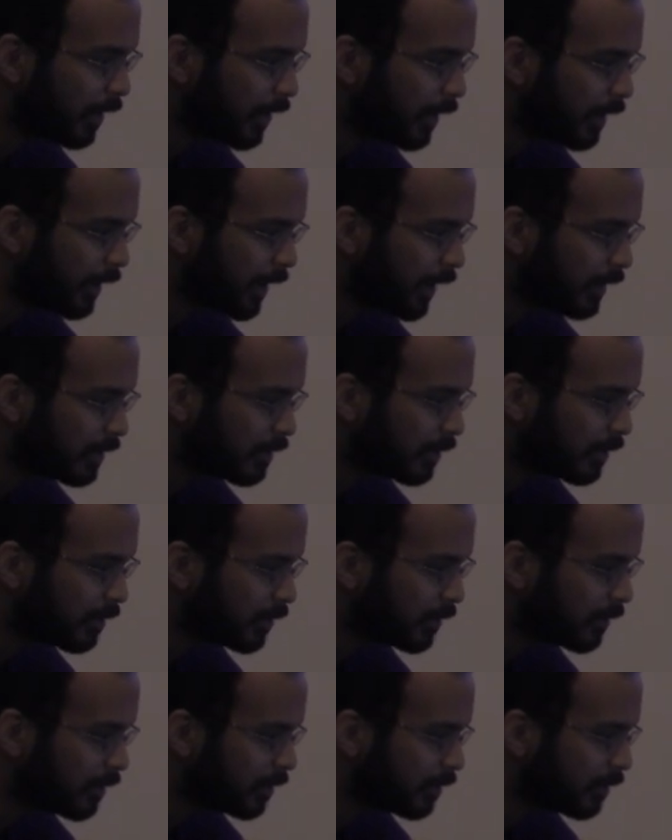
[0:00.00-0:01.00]
light had its
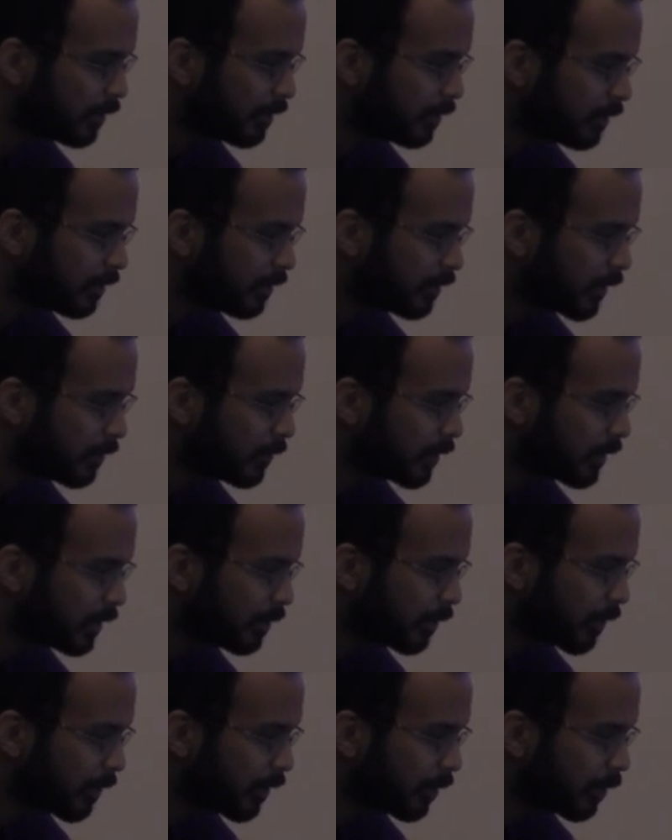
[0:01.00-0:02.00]
own
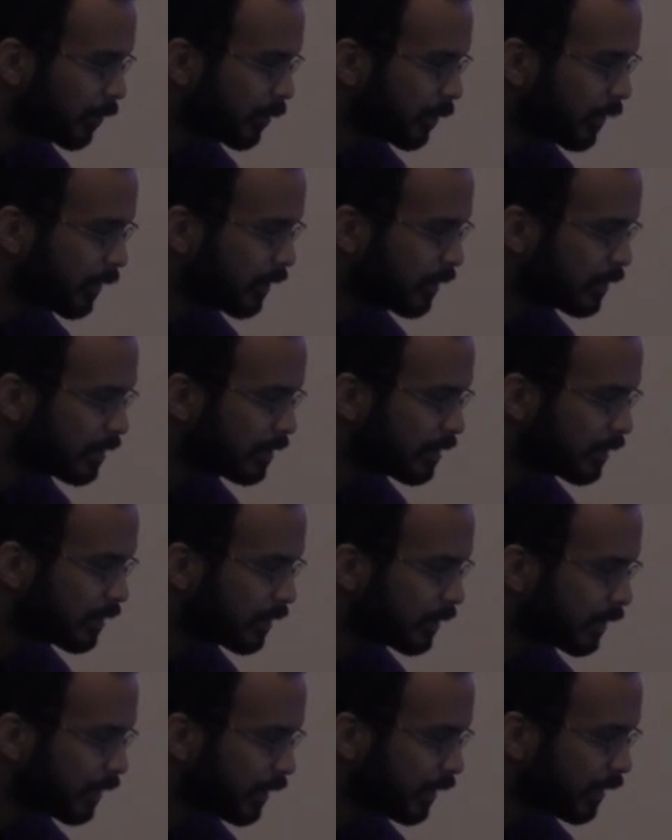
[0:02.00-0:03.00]
subsystem at one point. It's still
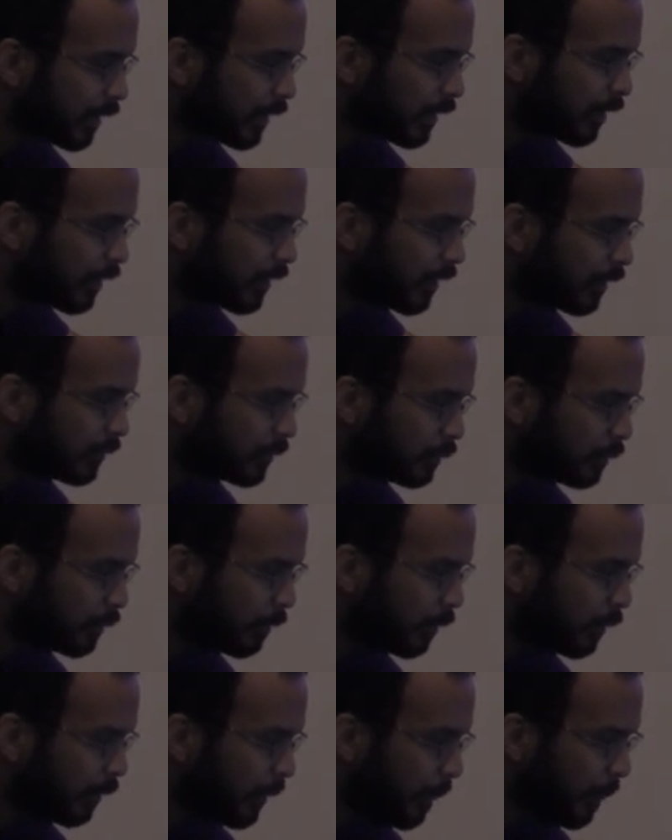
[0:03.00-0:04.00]
in there.
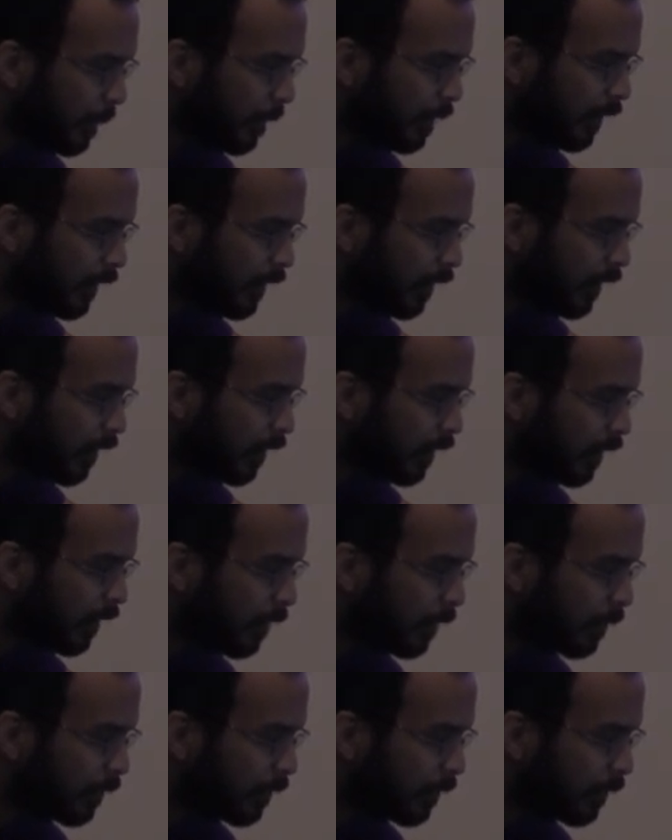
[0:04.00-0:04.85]
Uh,